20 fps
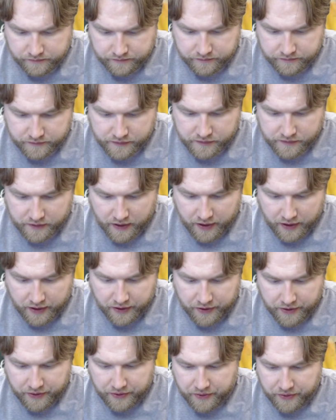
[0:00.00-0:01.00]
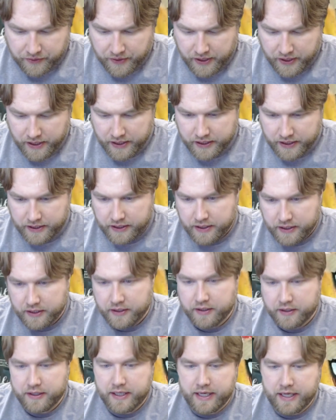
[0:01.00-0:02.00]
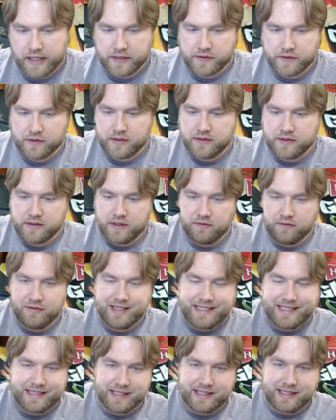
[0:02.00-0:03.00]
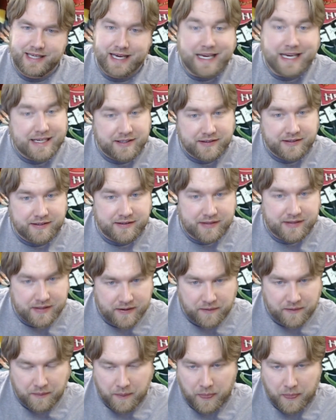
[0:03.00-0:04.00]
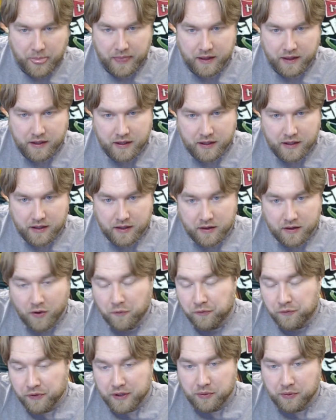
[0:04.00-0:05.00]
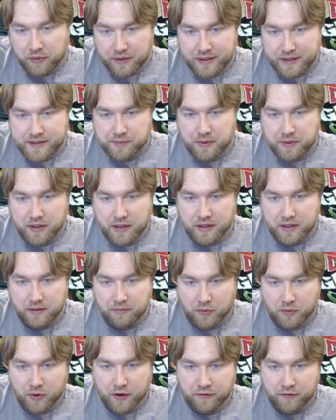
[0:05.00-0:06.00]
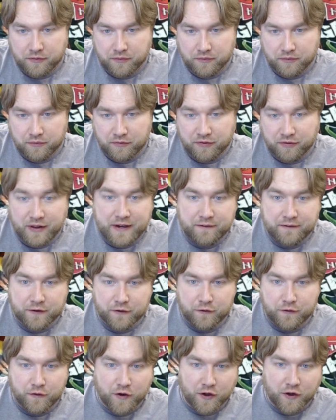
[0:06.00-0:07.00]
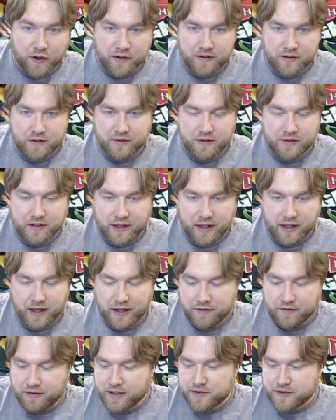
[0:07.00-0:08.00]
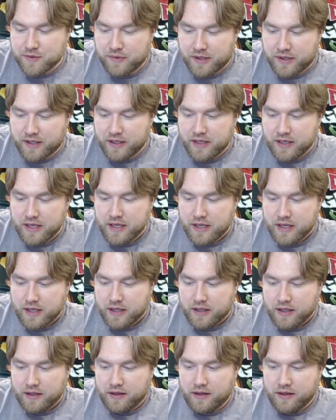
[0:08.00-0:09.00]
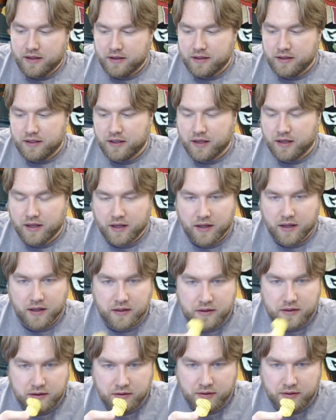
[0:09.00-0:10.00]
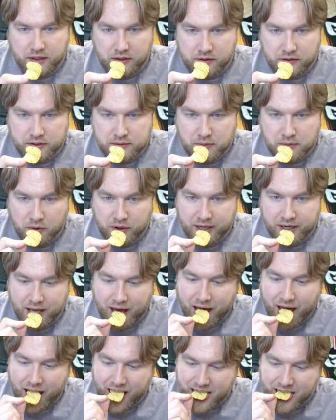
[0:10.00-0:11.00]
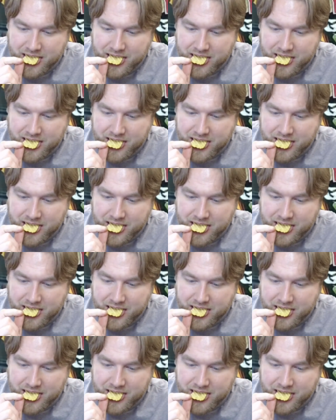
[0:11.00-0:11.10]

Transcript: So, all right, so let's give these a taste. Hopefully it will at least be more flavorful, if that's a word, than the regular smoking hot.